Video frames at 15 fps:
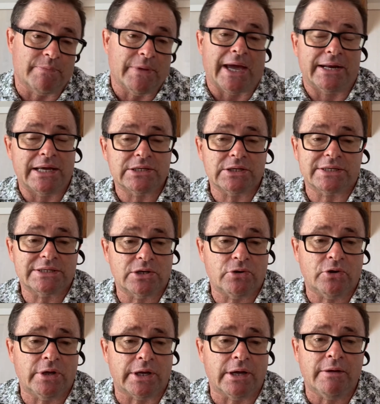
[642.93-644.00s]
And as I said
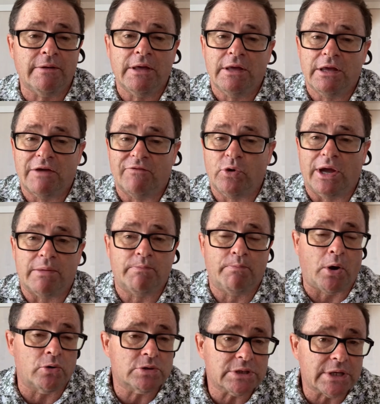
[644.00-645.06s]
earlier, if you had
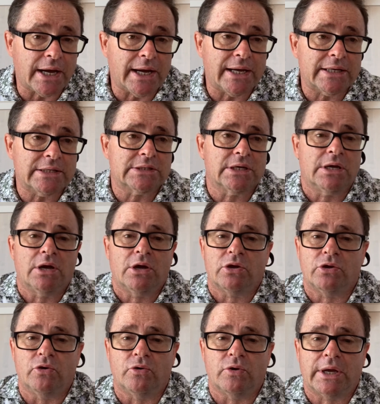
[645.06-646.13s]
postcards,
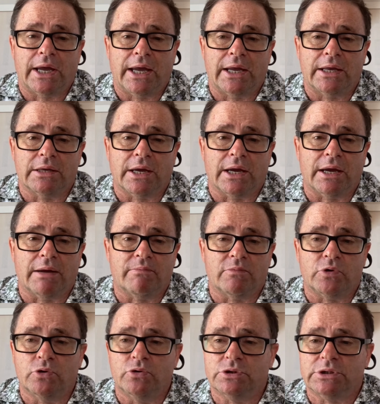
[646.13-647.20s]
you can
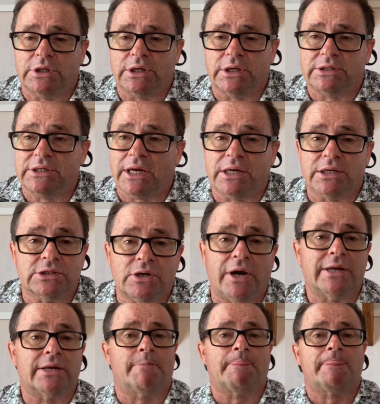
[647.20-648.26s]
use the second sight,
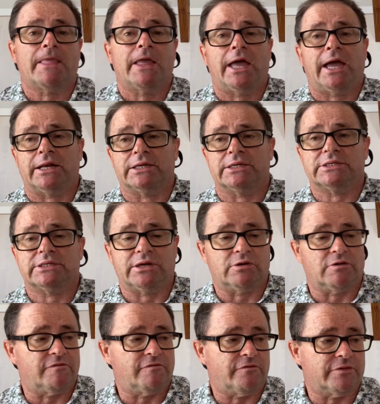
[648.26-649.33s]
and instead
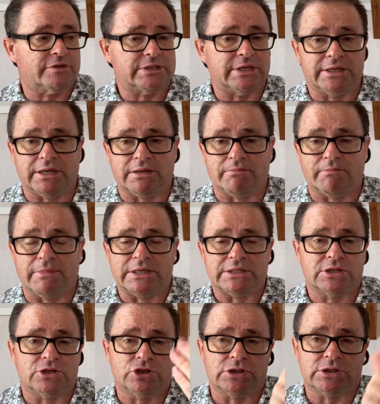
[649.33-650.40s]
of sending
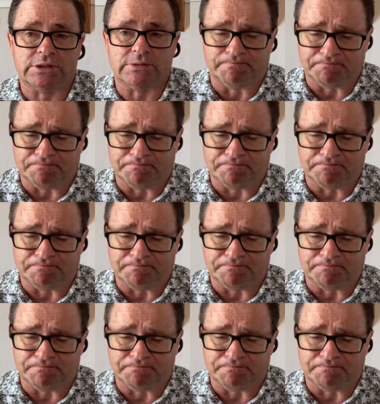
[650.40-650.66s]
messages,